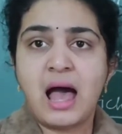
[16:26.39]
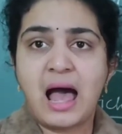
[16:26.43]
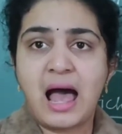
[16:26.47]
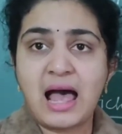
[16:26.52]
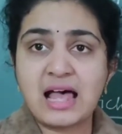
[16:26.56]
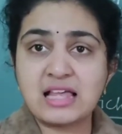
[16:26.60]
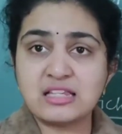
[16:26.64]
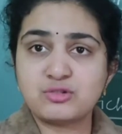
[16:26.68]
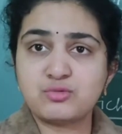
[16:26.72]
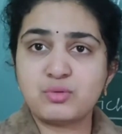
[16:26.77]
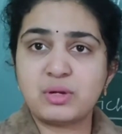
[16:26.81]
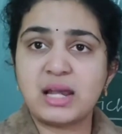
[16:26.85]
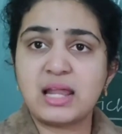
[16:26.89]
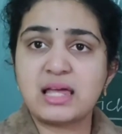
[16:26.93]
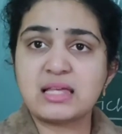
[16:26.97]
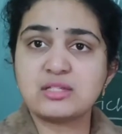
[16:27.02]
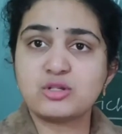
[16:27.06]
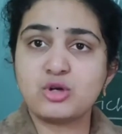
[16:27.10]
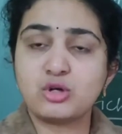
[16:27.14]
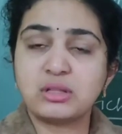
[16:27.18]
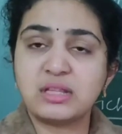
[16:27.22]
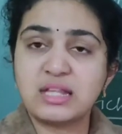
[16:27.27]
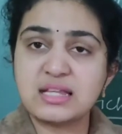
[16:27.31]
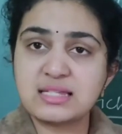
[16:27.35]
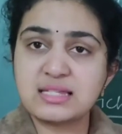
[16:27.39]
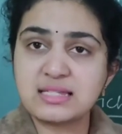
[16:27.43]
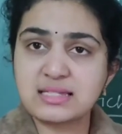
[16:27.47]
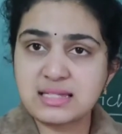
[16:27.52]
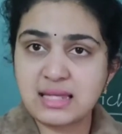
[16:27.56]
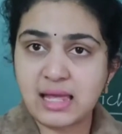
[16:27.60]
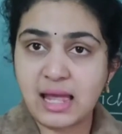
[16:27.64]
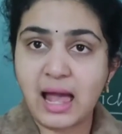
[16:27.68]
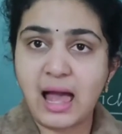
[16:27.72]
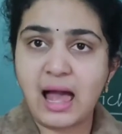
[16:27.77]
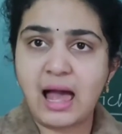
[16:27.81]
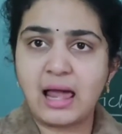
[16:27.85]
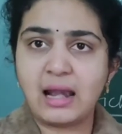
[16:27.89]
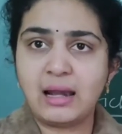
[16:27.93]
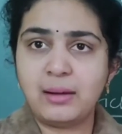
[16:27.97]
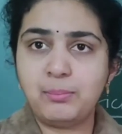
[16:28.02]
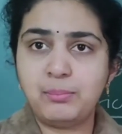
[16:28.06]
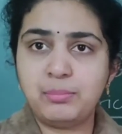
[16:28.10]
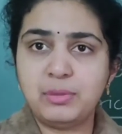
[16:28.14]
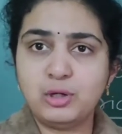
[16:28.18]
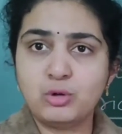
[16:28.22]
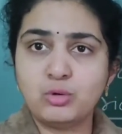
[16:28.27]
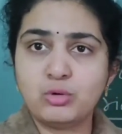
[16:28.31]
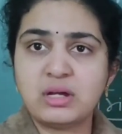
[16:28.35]
as well as on the
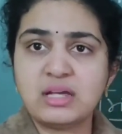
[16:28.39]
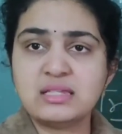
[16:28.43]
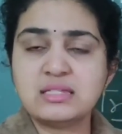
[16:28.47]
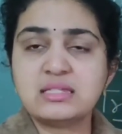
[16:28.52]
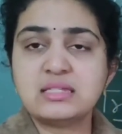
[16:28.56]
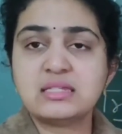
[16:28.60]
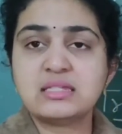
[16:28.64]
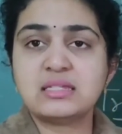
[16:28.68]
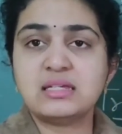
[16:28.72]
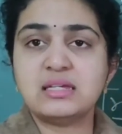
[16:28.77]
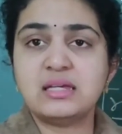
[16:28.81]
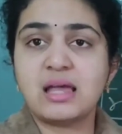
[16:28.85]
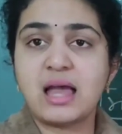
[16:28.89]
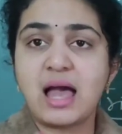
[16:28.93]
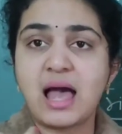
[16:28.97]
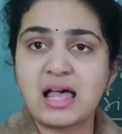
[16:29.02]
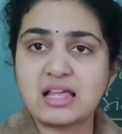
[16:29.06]
scalp you can see,